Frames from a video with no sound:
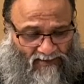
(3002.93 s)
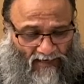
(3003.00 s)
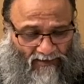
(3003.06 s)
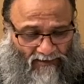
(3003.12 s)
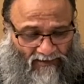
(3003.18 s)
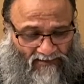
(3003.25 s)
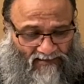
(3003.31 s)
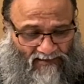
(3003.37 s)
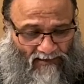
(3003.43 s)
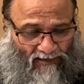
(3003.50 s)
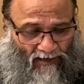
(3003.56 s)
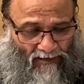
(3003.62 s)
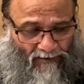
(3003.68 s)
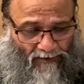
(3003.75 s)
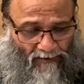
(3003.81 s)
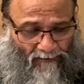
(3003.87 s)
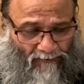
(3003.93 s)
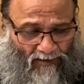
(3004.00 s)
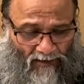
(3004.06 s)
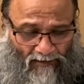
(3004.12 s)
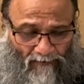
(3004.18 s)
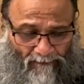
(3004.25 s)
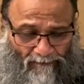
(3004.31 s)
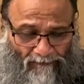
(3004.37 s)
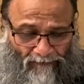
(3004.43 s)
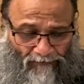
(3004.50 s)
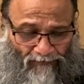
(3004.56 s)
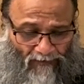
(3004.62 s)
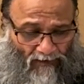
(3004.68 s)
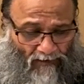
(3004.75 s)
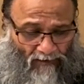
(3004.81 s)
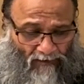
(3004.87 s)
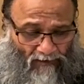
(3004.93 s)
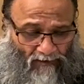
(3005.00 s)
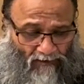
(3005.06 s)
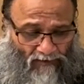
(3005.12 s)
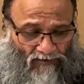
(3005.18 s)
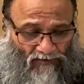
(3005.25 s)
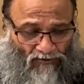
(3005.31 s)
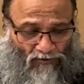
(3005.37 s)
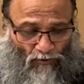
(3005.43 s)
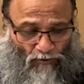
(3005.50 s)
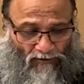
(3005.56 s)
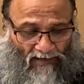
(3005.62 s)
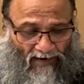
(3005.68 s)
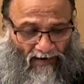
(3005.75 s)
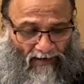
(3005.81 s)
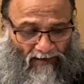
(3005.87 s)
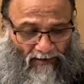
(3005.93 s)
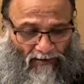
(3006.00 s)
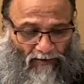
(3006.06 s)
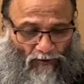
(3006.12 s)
are described, so that